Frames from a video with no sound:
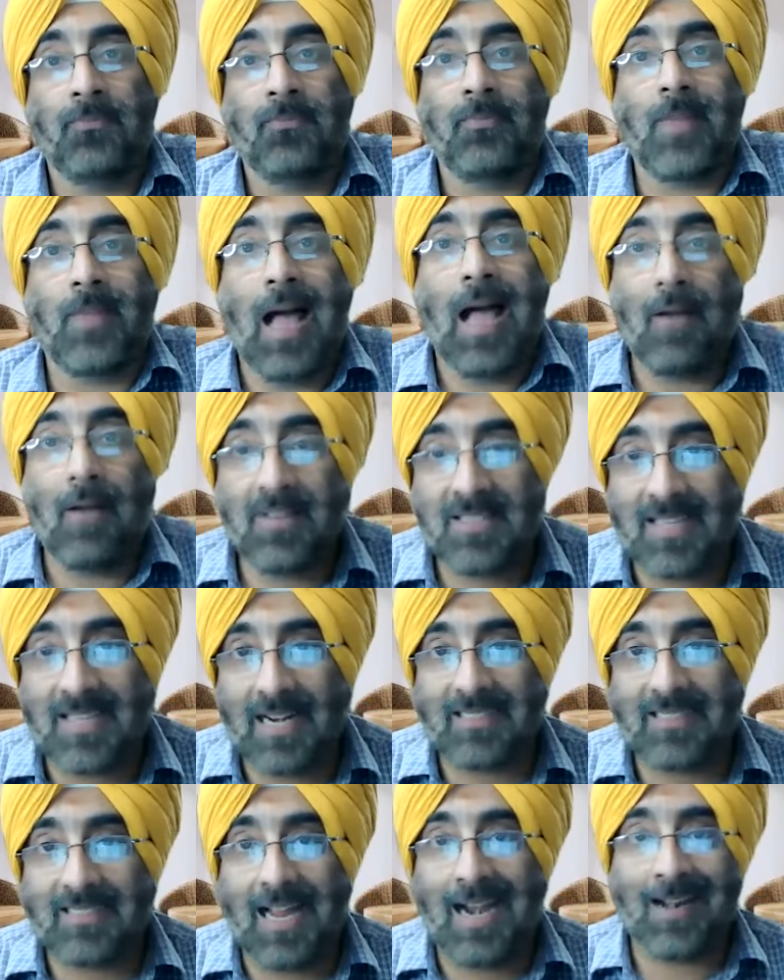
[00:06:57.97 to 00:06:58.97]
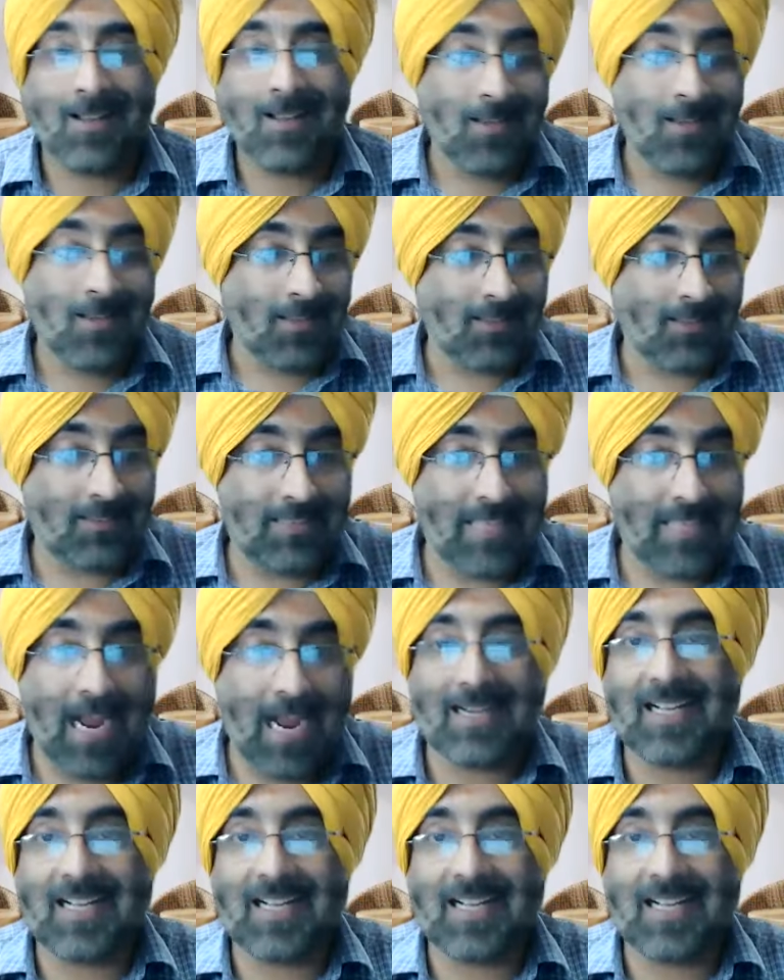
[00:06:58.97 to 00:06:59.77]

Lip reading: Now, having said that, that